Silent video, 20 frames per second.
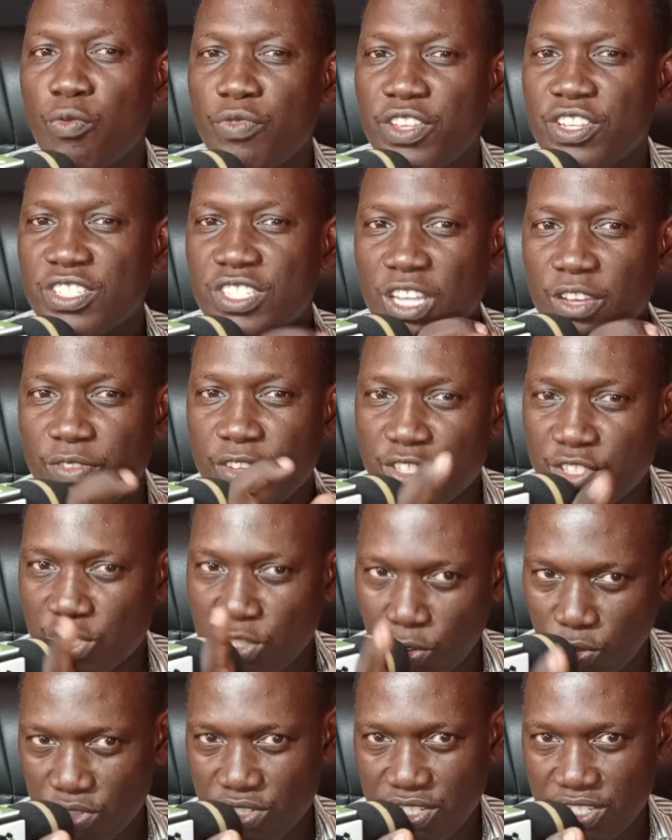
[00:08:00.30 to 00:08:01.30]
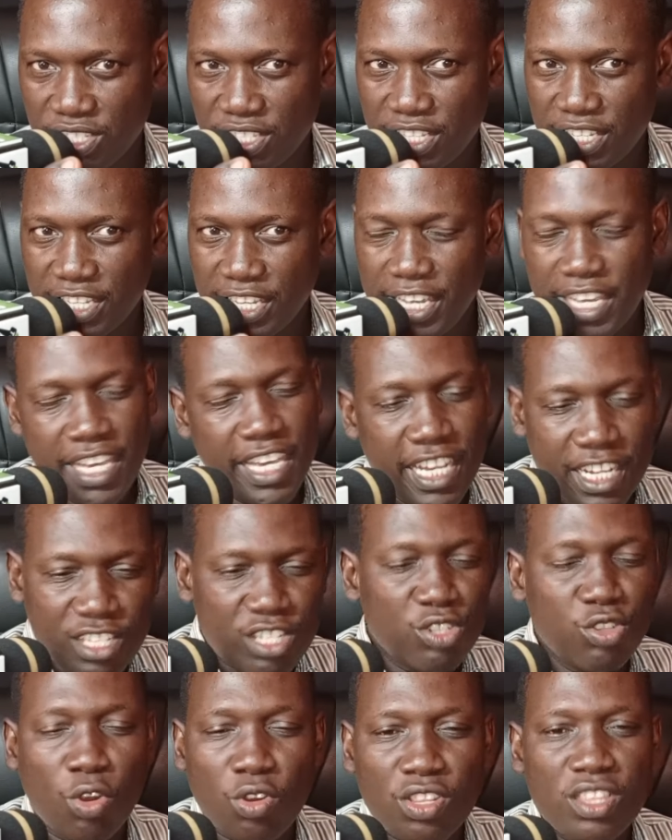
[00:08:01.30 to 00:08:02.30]
of the 7 slots.
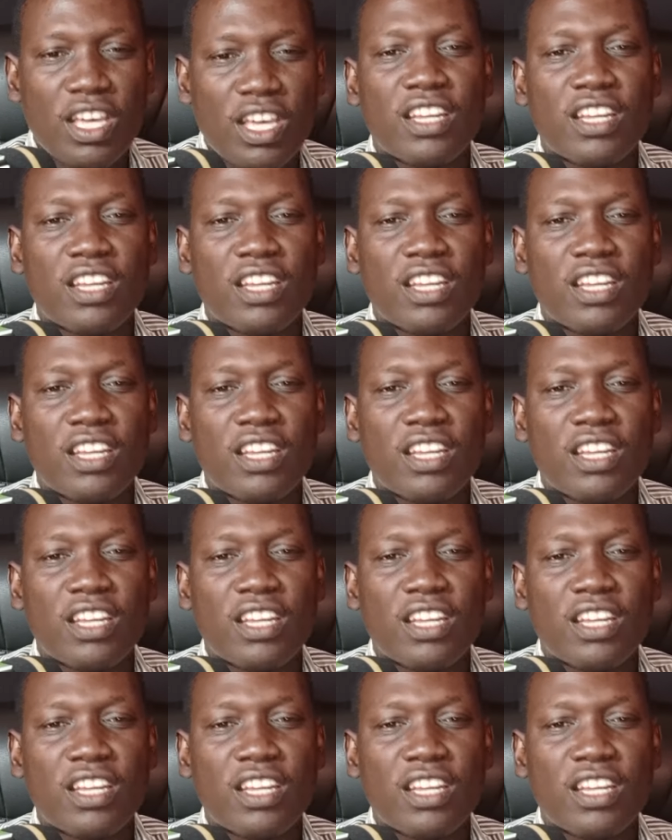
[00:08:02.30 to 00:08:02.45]
It's not